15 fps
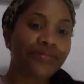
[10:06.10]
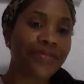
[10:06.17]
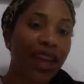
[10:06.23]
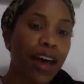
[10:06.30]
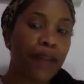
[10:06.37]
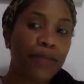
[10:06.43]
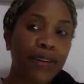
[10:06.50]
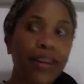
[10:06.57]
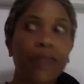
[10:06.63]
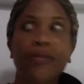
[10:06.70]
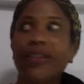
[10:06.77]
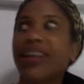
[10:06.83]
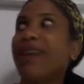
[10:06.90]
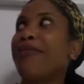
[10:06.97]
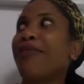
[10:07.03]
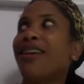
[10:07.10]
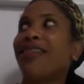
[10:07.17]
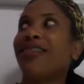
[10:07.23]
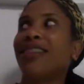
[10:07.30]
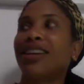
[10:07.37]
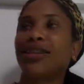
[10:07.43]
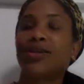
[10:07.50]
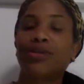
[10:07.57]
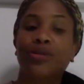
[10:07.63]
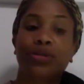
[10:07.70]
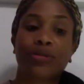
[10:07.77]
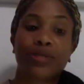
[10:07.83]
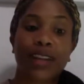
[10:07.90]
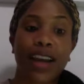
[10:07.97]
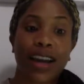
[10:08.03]
I'll be done with that probably in the next 2 or
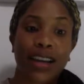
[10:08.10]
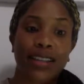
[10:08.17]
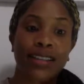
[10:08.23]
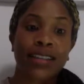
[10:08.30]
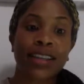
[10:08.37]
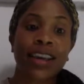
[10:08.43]
3 days.